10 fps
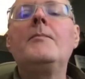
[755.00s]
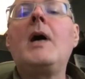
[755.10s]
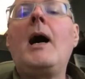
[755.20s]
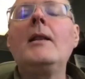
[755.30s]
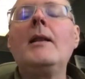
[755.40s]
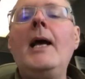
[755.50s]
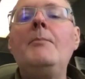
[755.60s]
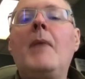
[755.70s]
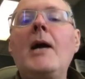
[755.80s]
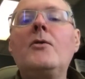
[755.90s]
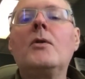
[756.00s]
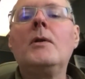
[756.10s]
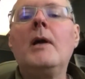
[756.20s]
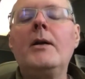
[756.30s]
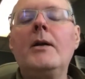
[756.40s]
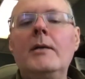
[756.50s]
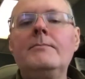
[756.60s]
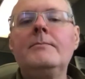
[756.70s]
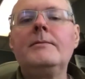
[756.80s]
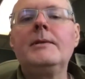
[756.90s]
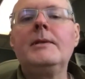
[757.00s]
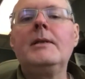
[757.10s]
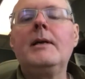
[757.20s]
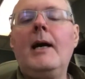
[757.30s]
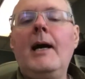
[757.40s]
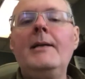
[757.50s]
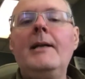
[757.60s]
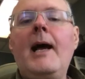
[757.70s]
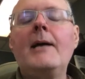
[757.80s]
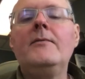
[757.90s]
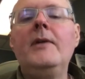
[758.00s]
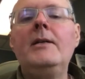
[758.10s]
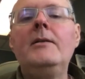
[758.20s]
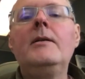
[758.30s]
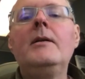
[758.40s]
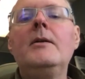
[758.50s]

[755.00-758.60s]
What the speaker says: I had microcline on, I had it activated